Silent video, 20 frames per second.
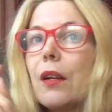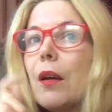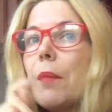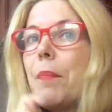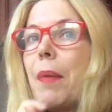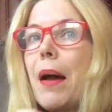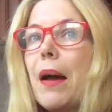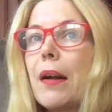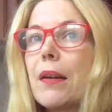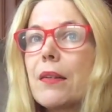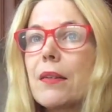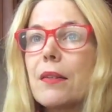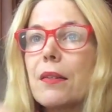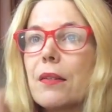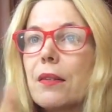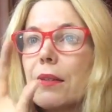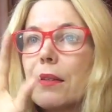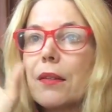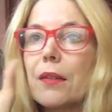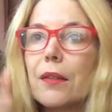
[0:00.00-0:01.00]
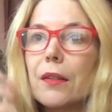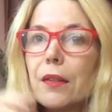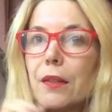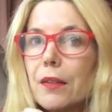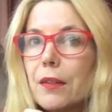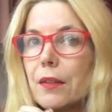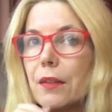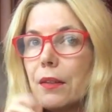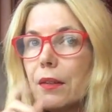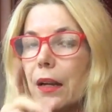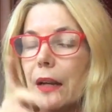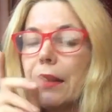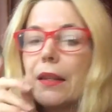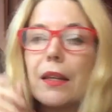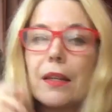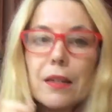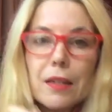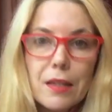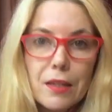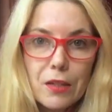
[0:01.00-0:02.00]
about at
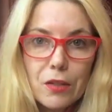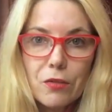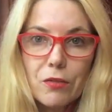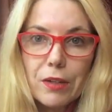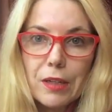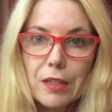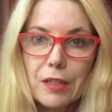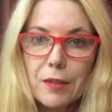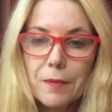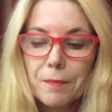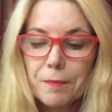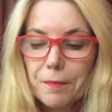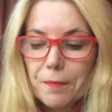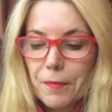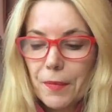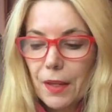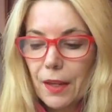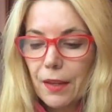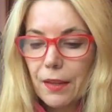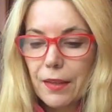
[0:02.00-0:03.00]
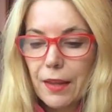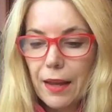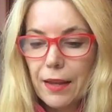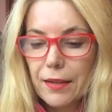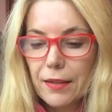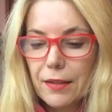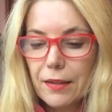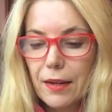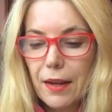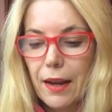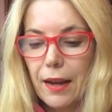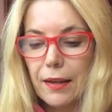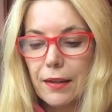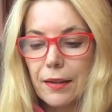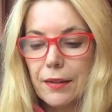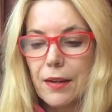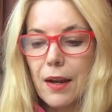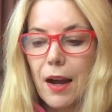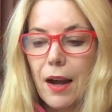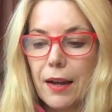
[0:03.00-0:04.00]
the end of the street that at
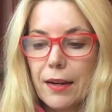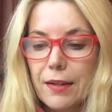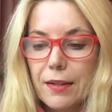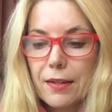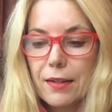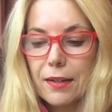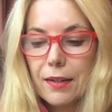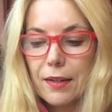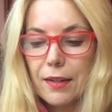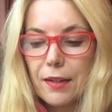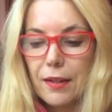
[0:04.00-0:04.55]
night